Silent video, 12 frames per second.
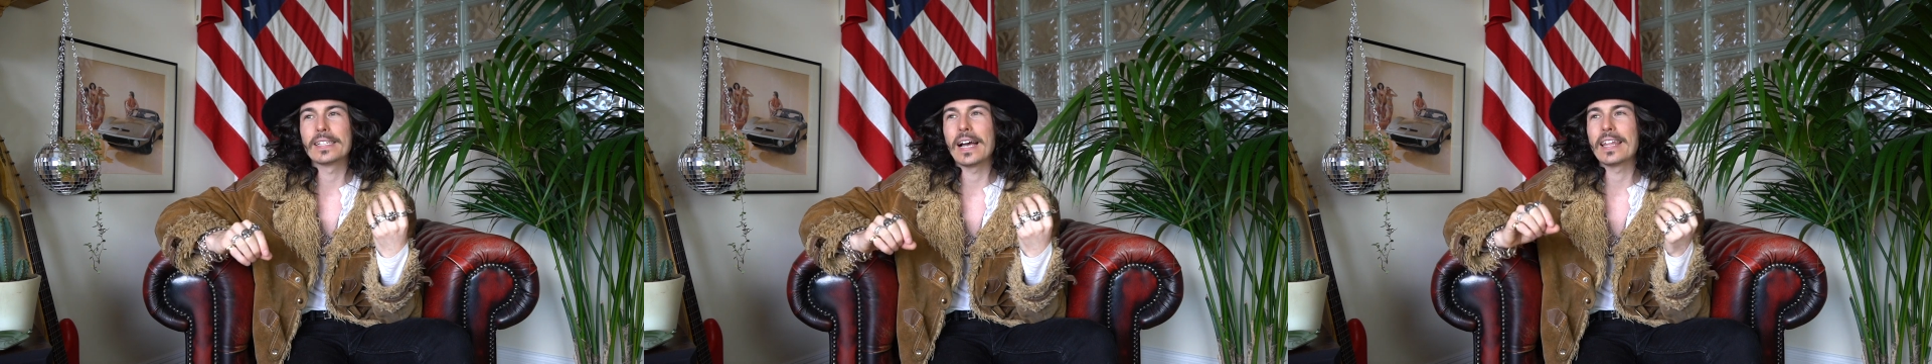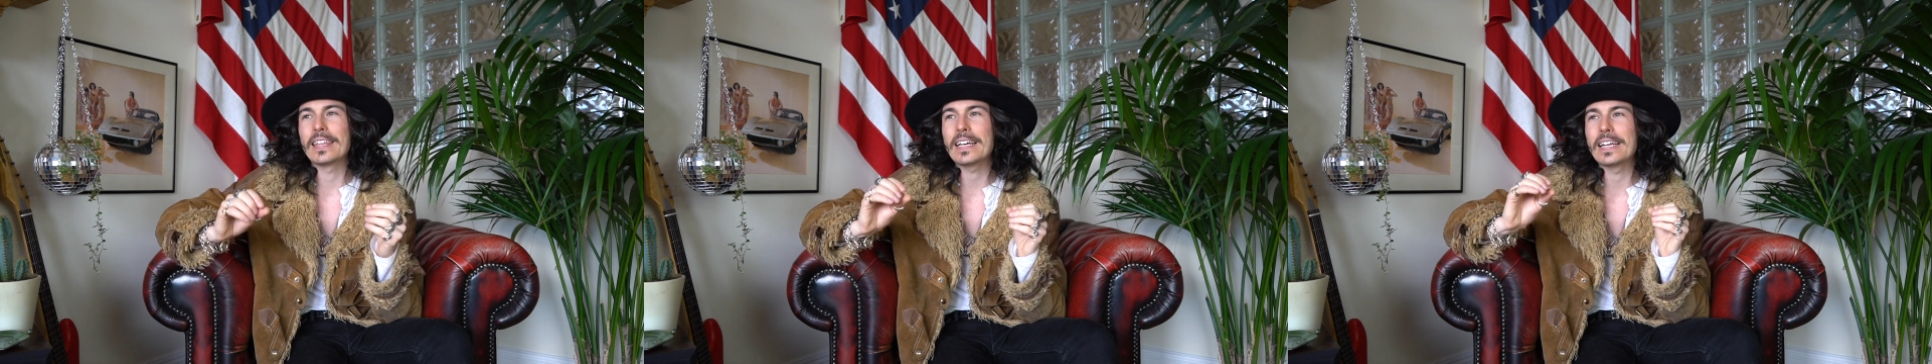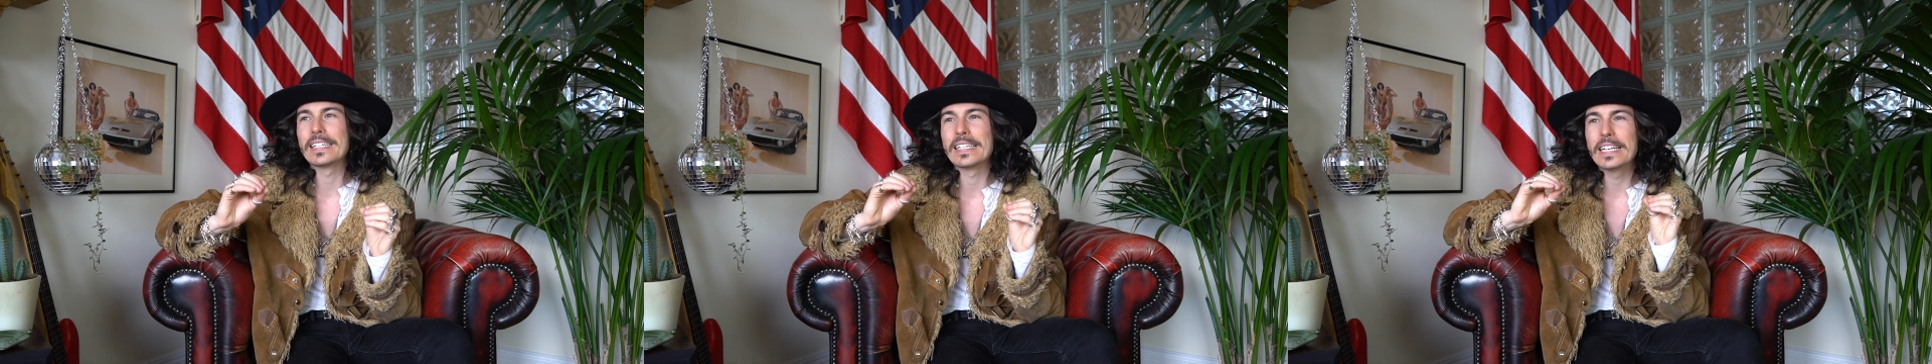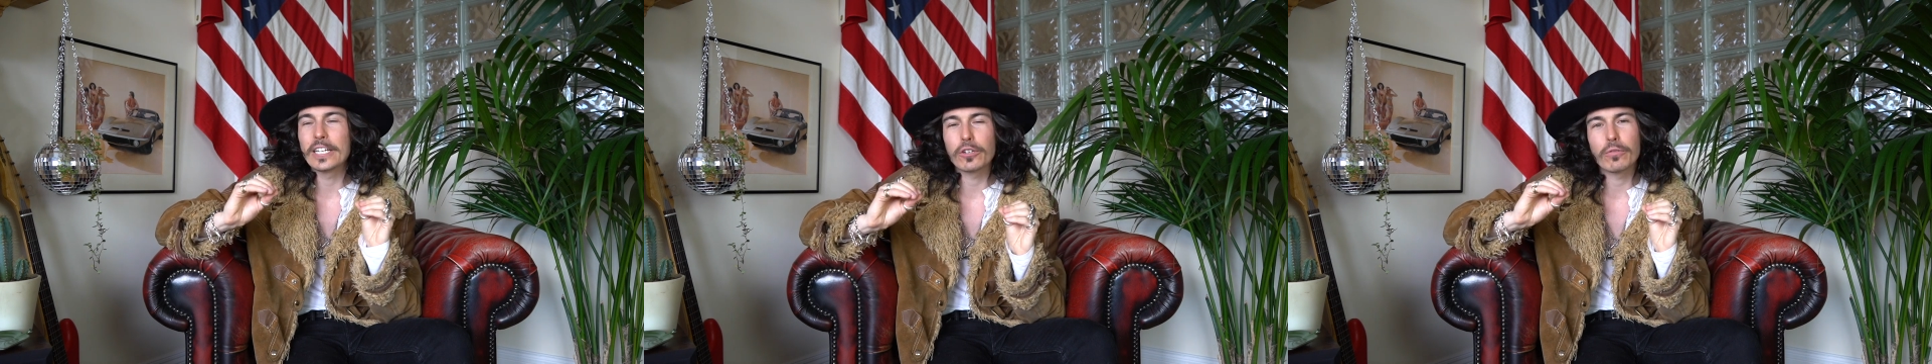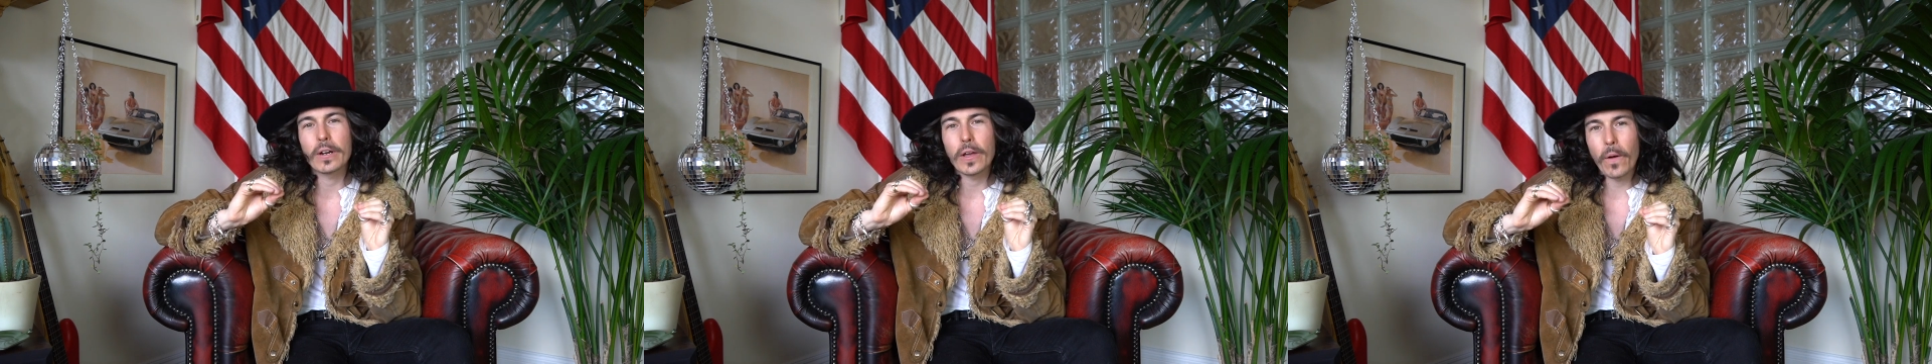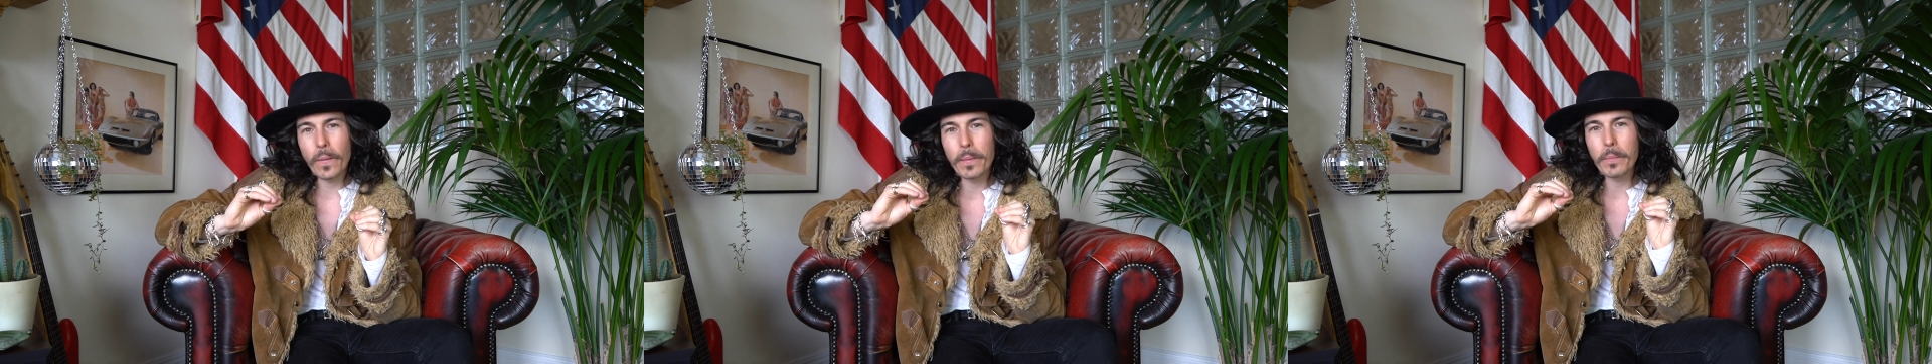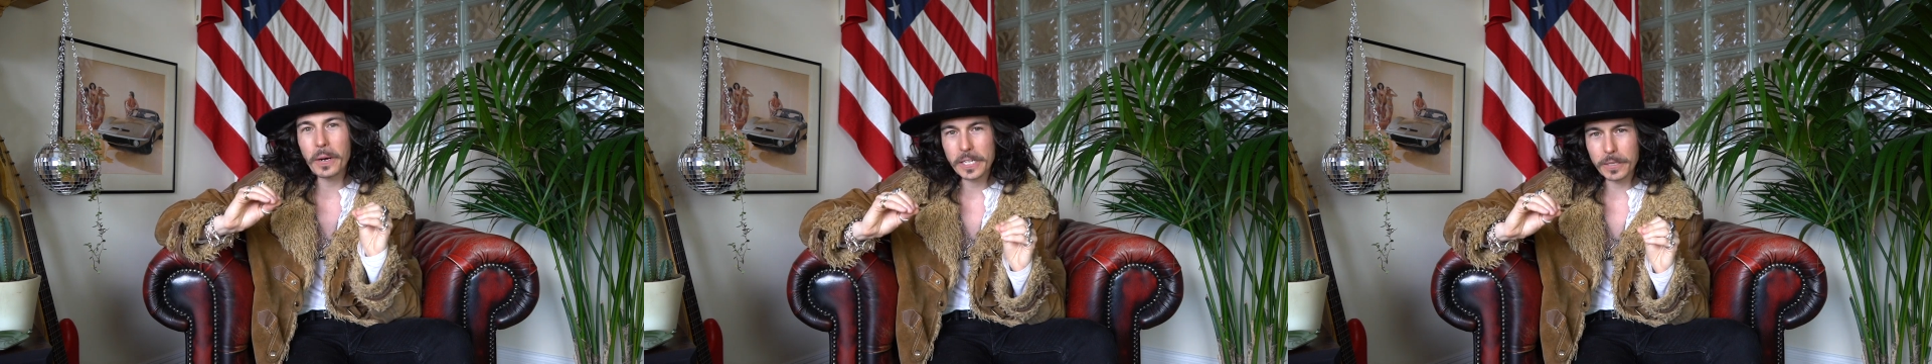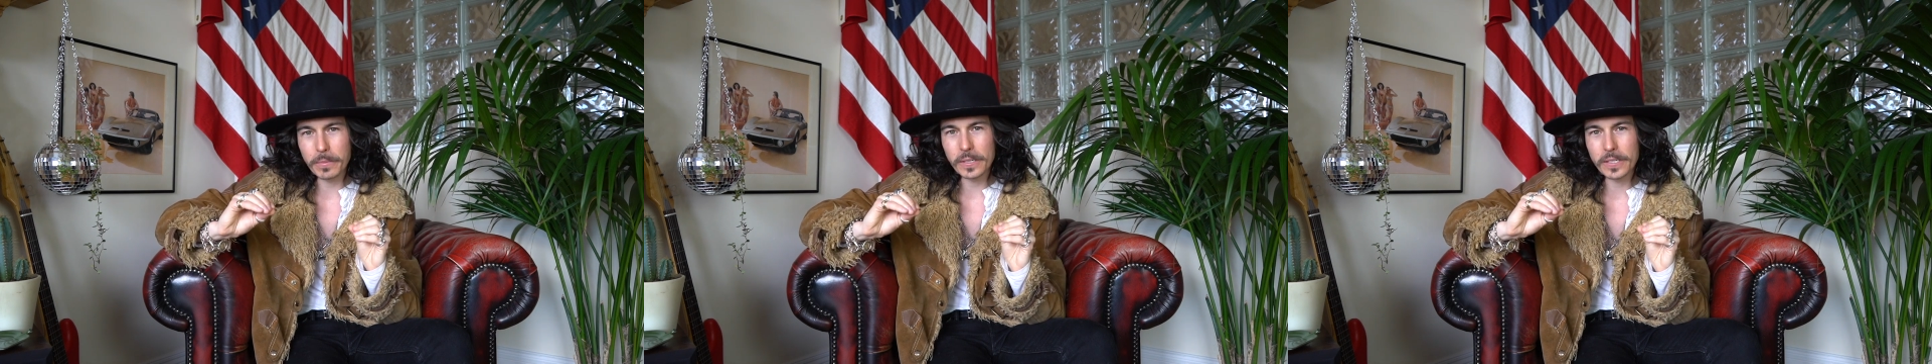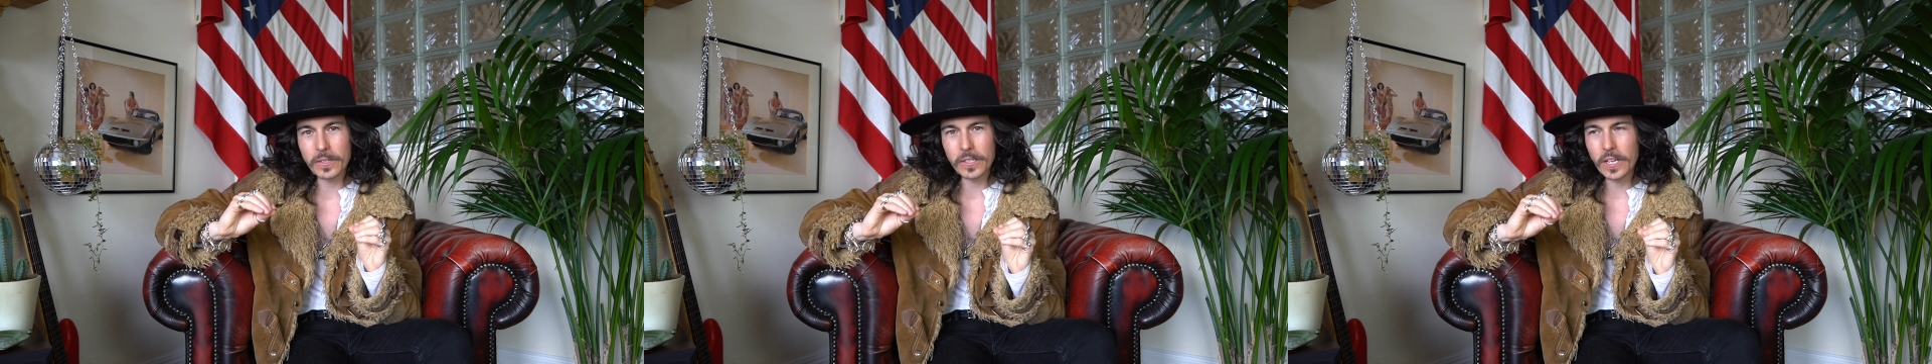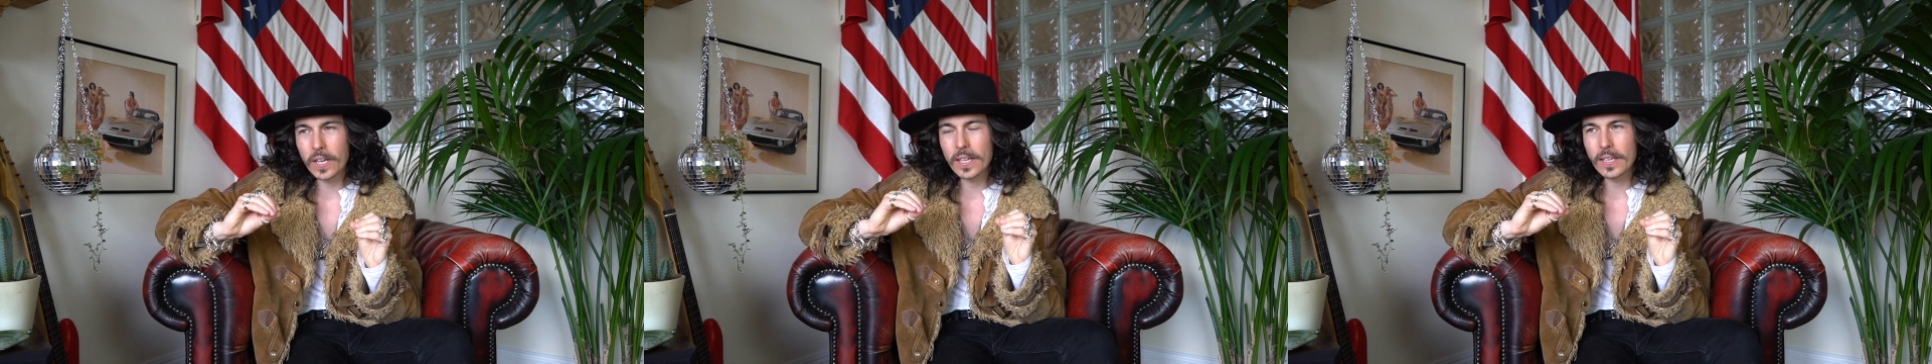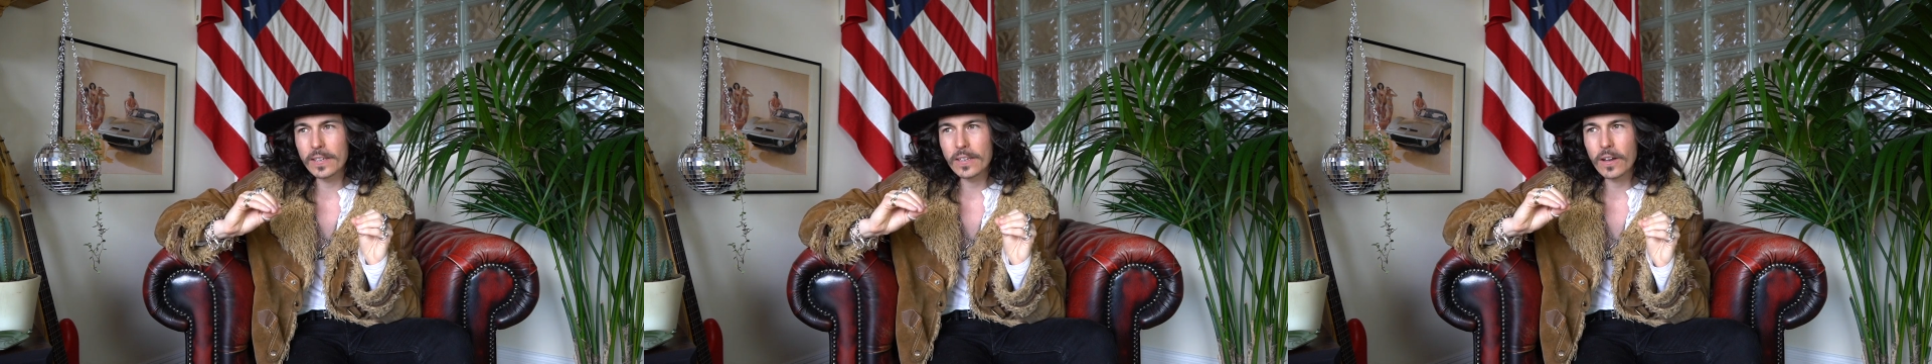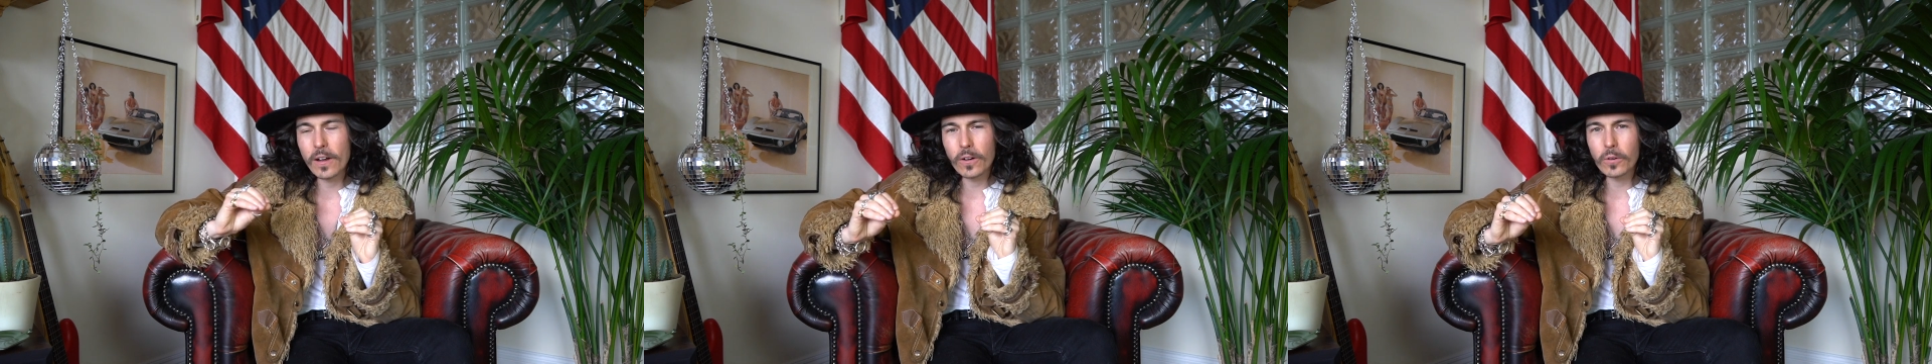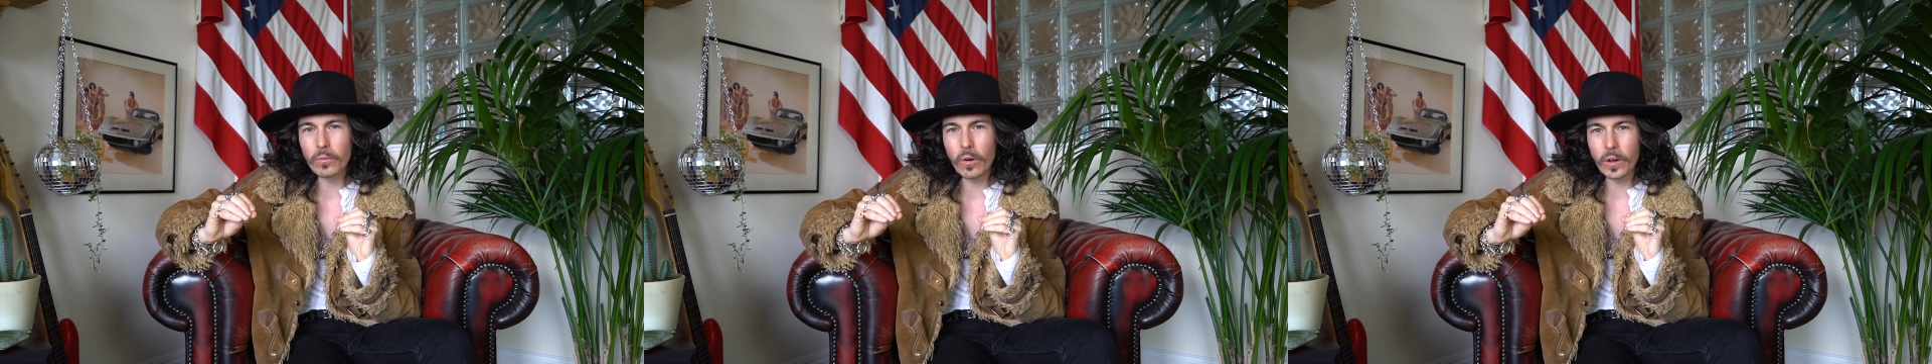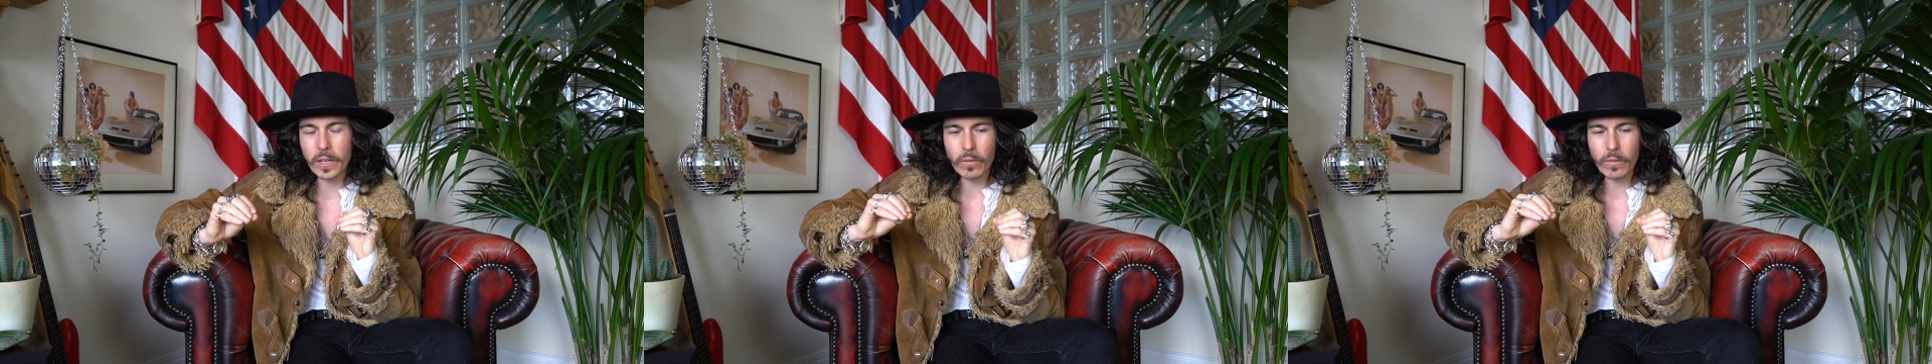I think it's literally on the precipice, because you can't go wrong.